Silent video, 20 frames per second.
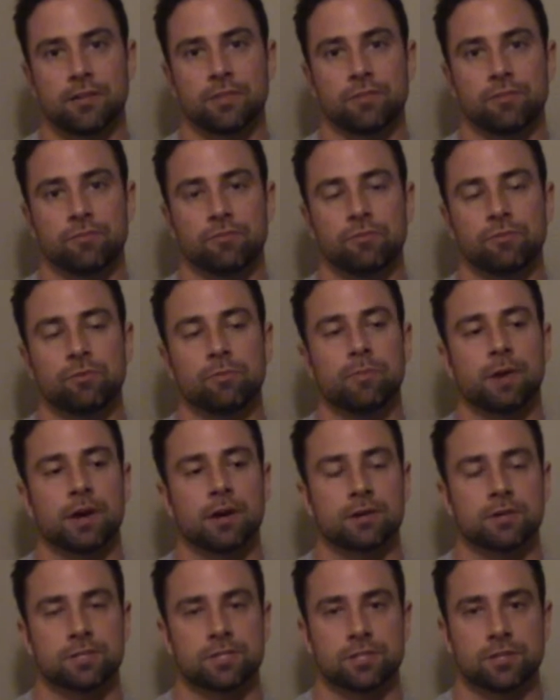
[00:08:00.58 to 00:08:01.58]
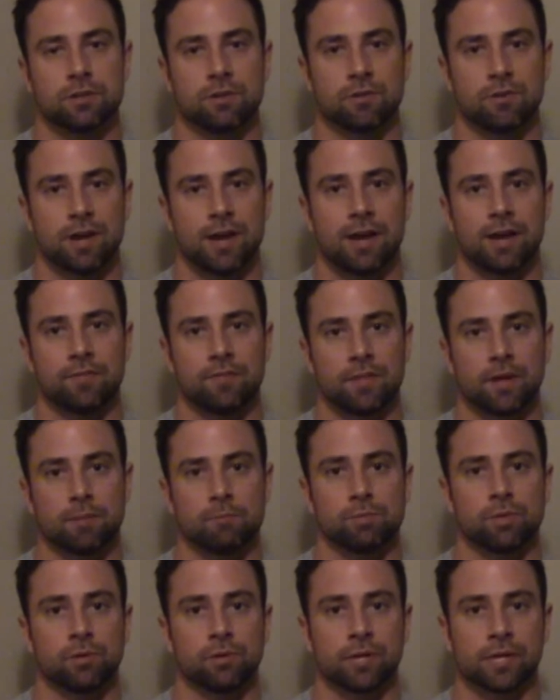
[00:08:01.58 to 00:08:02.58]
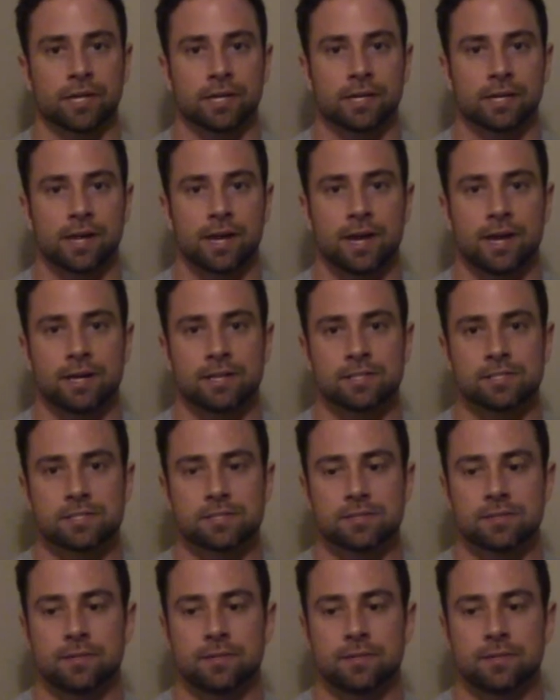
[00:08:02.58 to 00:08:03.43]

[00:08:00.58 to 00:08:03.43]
the food better so you don't have that bloating and gas.